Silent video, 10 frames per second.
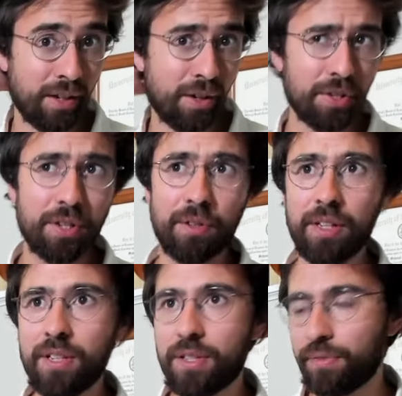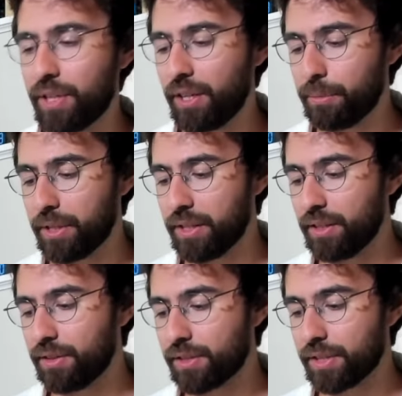Also, I just filed my
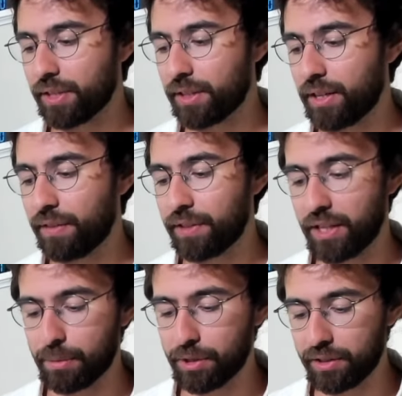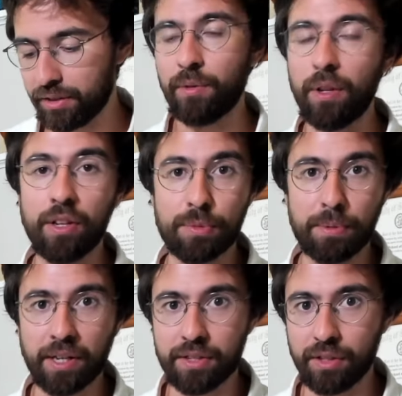nails, like, off camera while I was
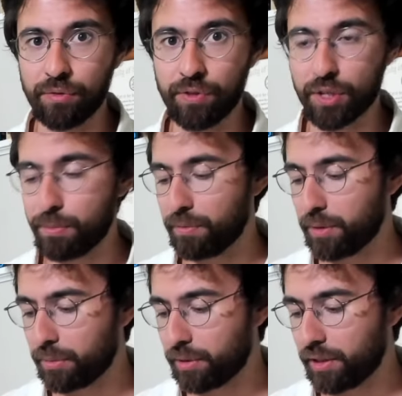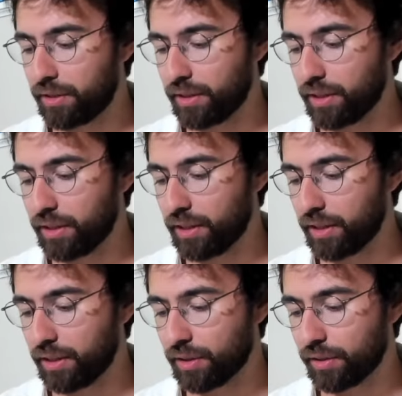practicing the first movement of the morel, and
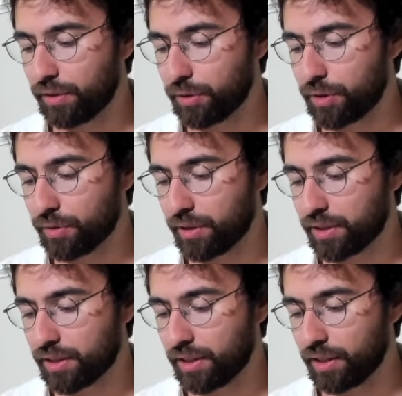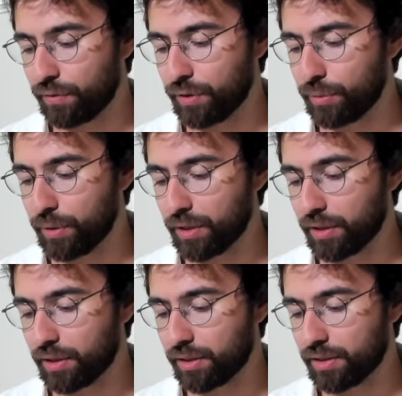they are a little short, and they feel
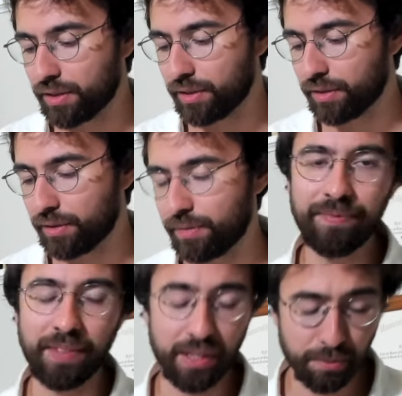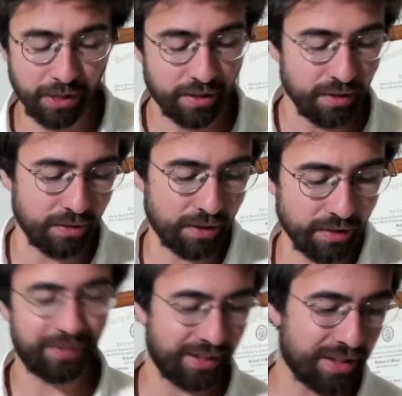weird, so that's my excuse.
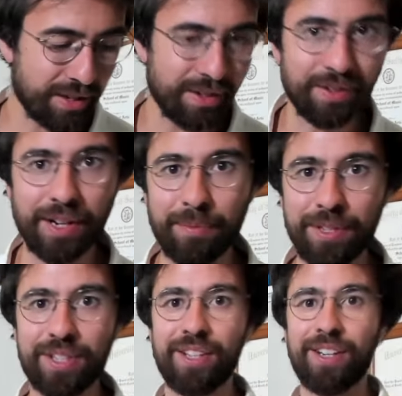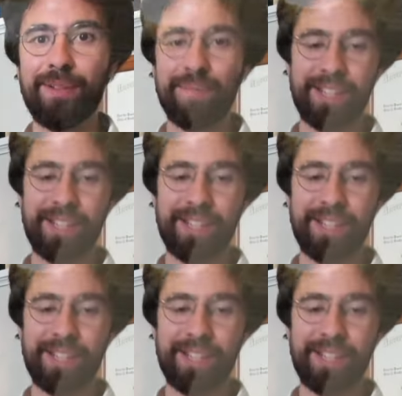Let's go ahead and wrap this thing up.